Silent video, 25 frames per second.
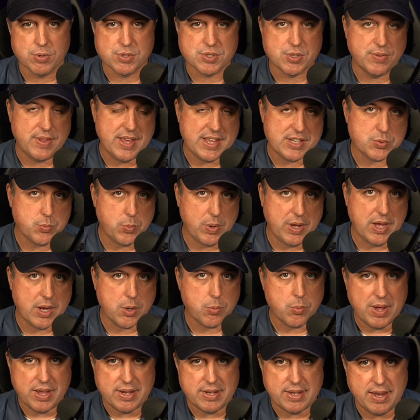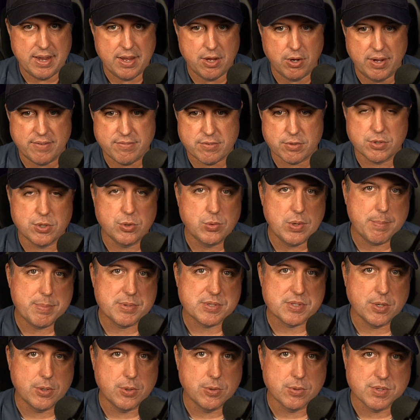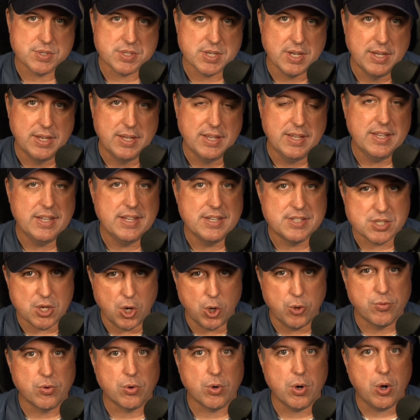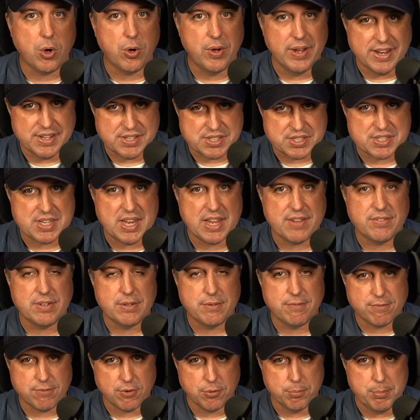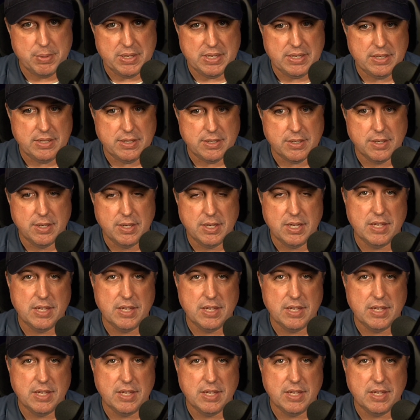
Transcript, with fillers: So that's why right now, after two episodes, it's overall a seven for me.